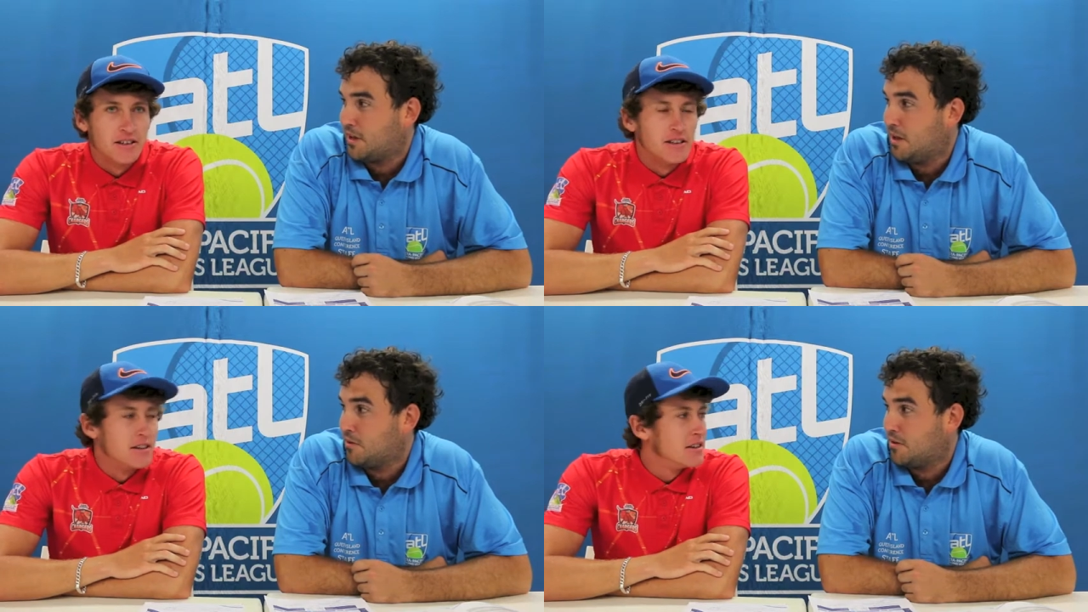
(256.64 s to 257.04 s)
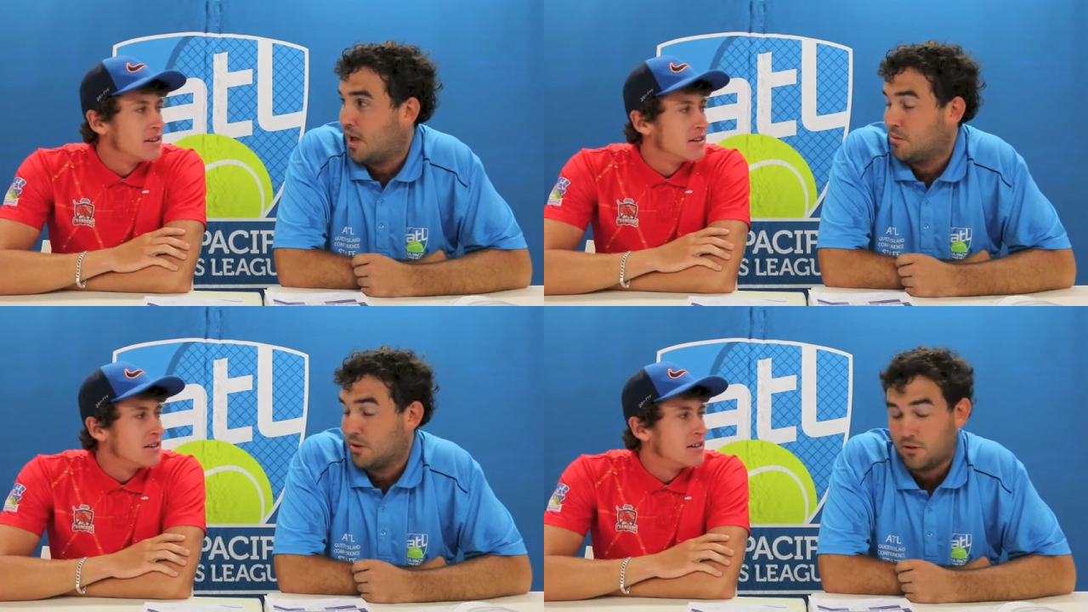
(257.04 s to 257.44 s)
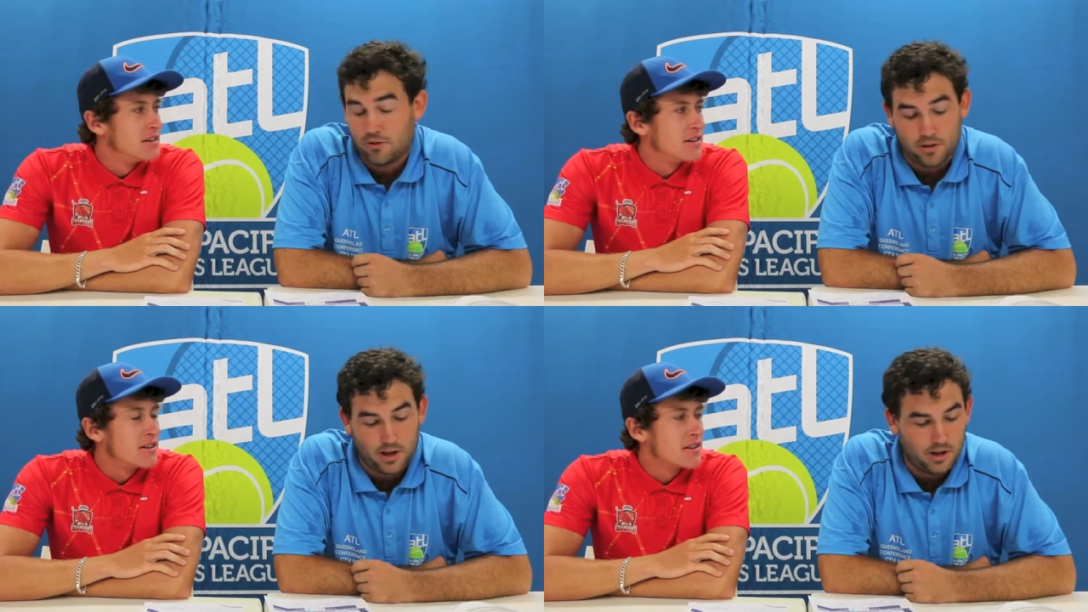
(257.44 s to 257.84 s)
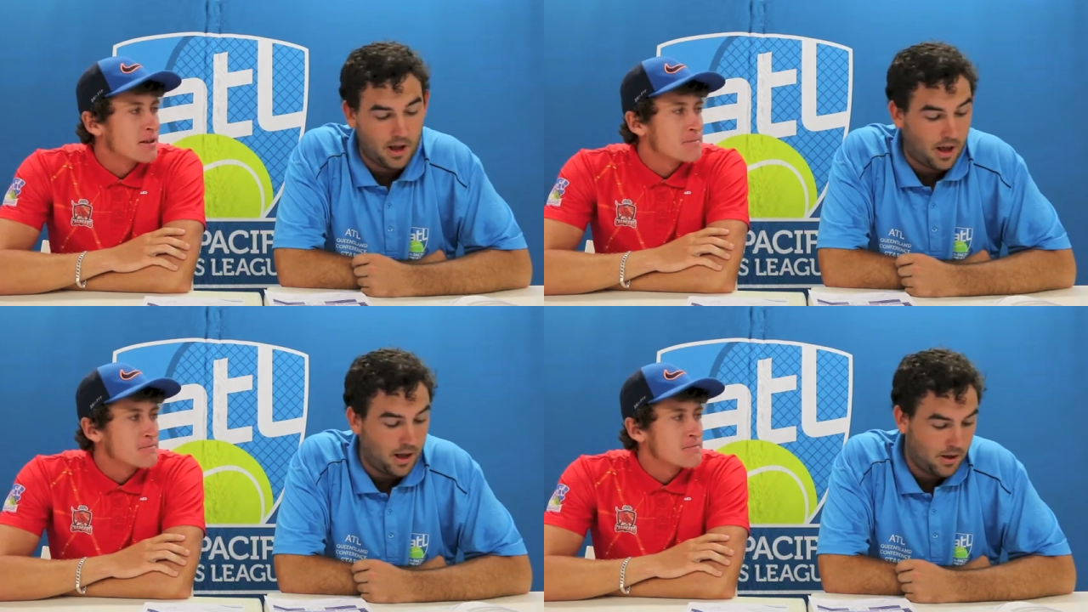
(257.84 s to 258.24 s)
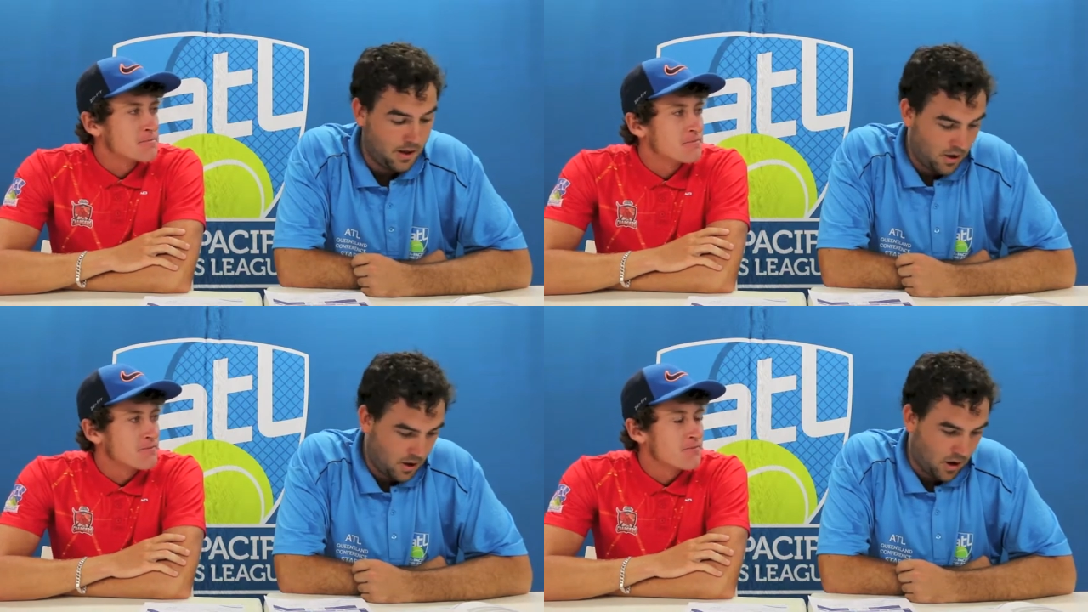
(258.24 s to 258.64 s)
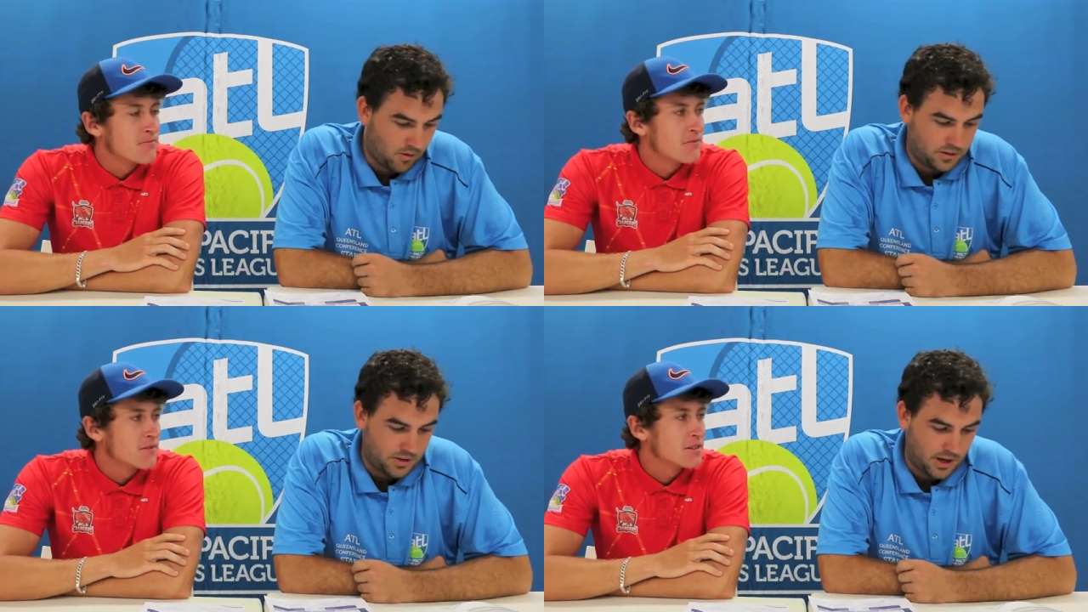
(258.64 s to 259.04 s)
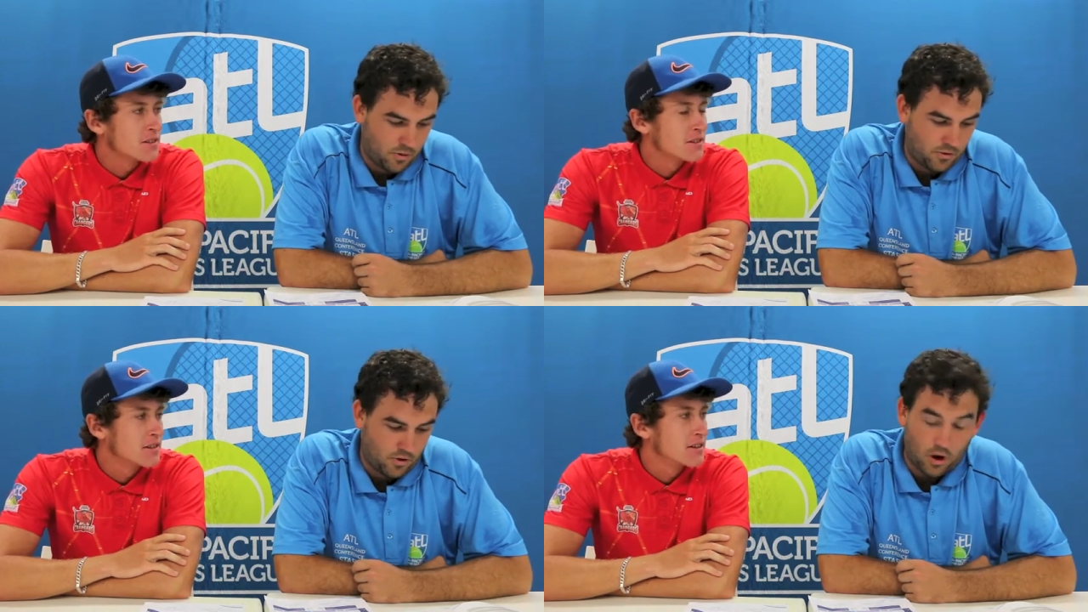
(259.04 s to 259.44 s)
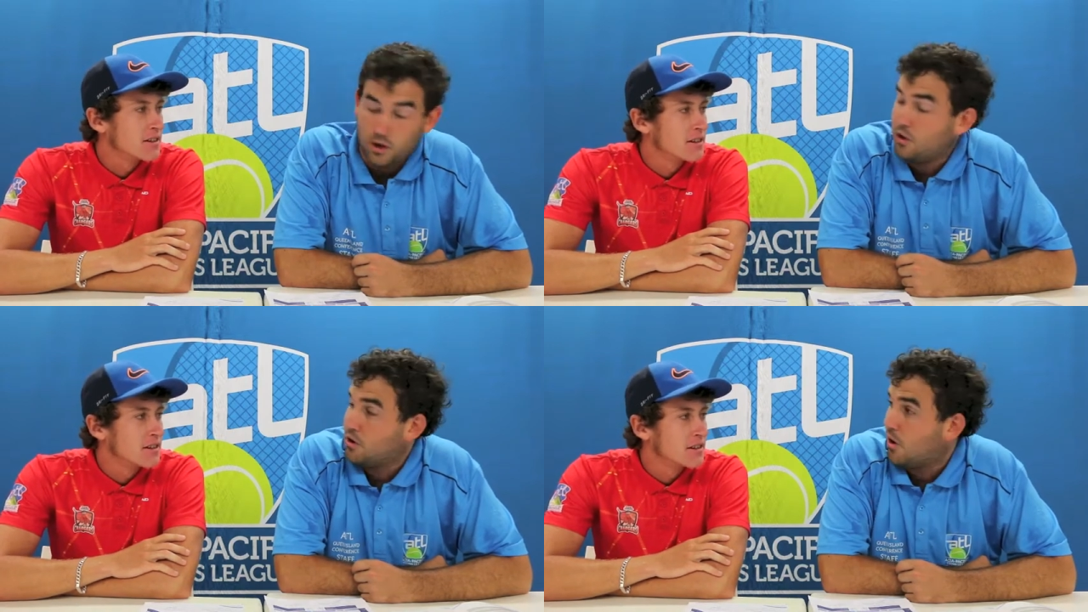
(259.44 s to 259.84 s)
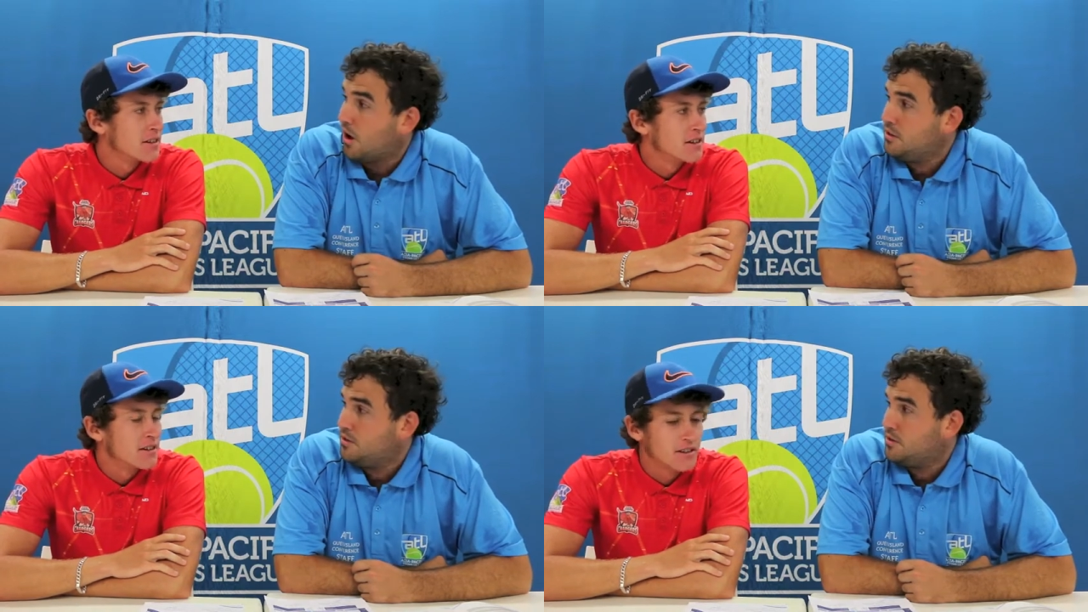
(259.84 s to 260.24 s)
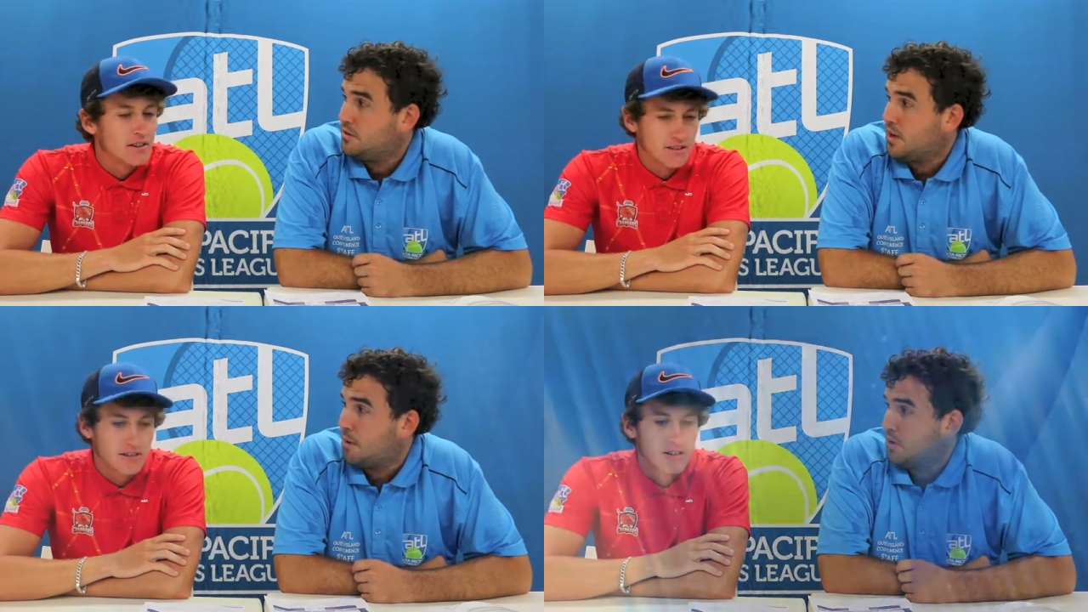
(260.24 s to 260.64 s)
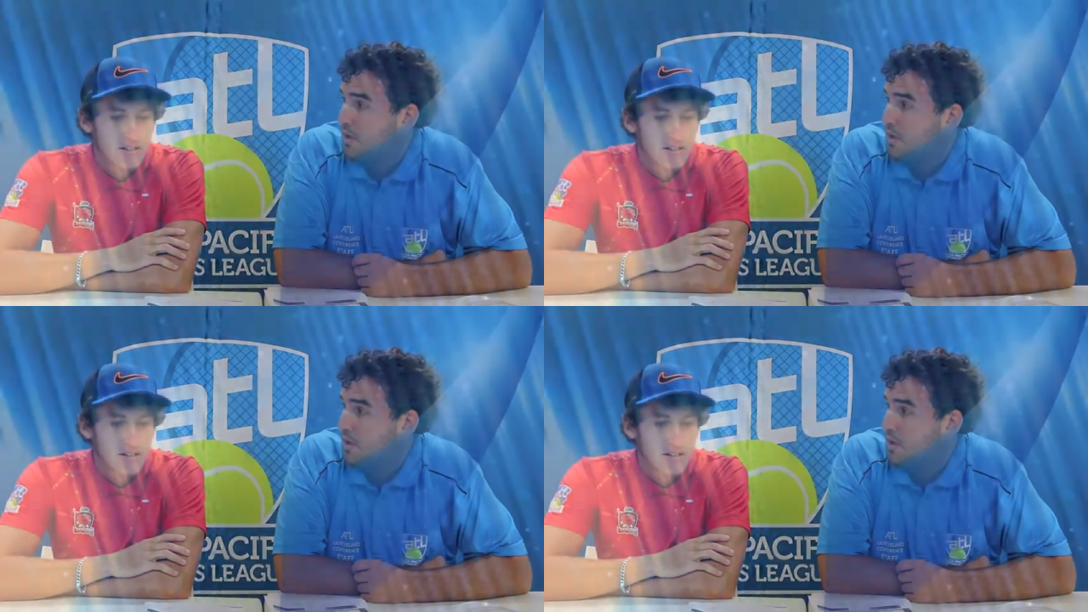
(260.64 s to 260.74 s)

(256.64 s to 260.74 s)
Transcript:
Speaker 1: to keep the table interesting. Uh, obviously, we've got you guys up